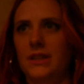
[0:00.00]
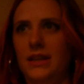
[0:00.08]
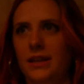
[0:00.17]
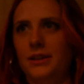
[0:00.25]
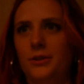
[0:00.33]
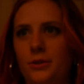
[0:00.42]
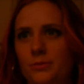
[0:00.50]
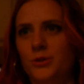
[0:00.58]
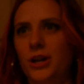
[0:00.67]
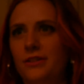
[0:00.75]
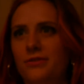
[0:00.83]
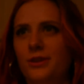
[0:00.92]
I know, I'm
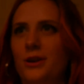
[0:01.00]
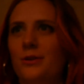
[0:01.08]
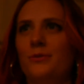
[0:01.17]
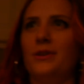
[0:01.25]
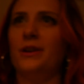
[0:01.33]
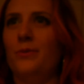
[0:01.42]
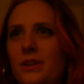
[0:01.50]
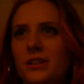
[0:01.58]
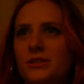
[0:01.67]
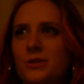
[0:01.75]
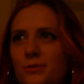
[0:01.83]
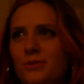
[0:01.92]
trying to figure out what I want
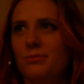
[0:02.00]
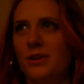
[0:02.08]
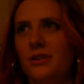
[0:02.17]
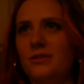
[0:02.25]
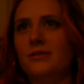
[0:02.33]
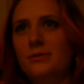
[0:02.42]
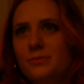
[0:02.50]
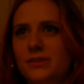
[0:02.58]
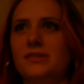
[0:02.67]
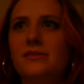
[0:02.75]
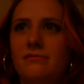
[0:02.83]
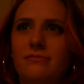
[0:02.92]
to do with my arms.